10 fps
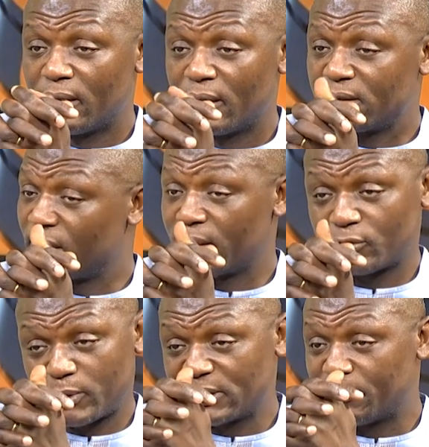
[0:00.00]
It's a
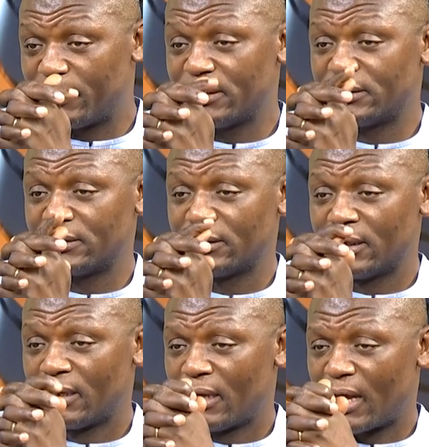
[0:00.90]
responsibility.
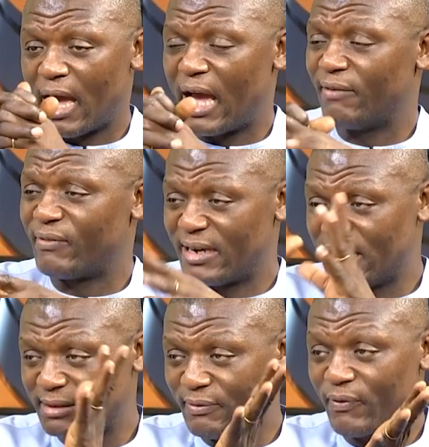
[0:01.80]
I have
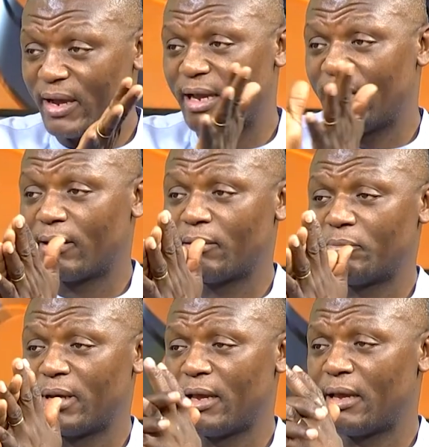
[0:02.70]
identified,
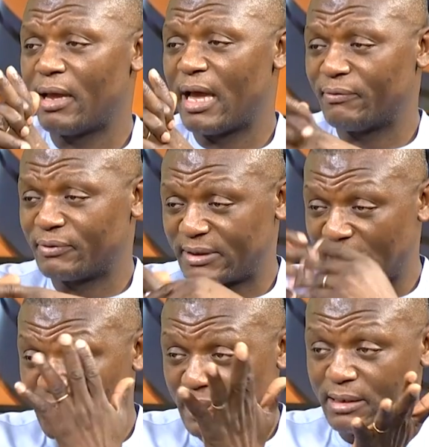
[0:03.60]
I've
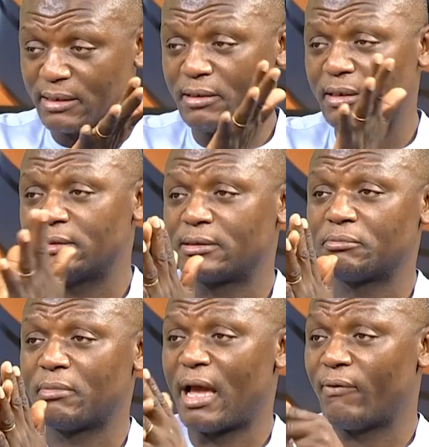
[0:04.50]
studied it,
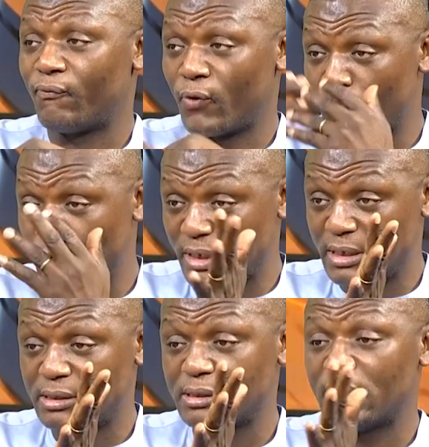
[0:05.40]
I've followed
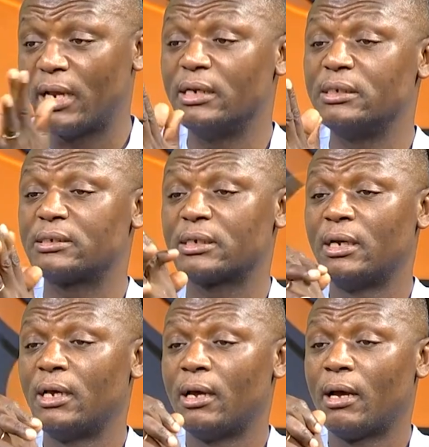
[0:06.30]
it, and
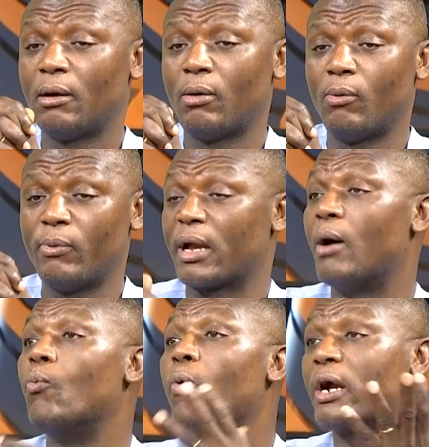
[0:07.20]
we
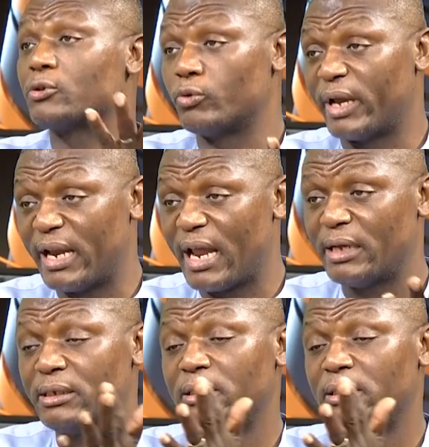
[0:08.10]
can work together